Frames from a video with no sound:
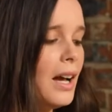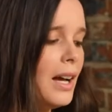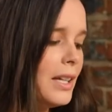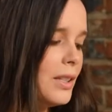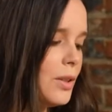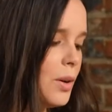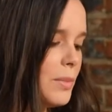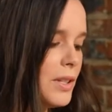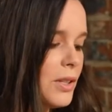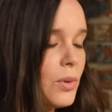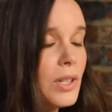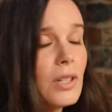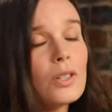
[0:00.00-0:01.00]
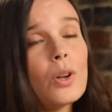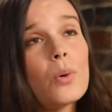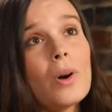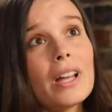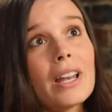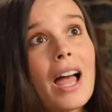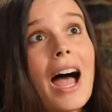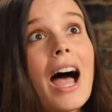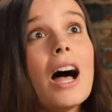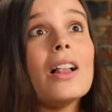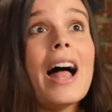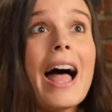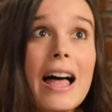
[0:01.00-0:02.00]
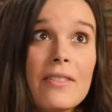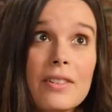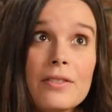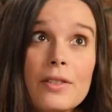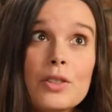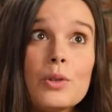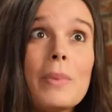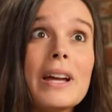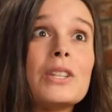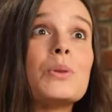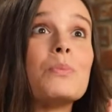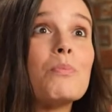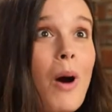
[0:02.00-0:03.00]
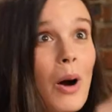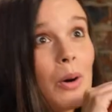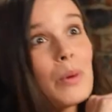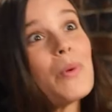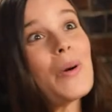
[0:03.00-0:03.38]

I know, Miss Green. You know what, I'll have it for you by tomorrow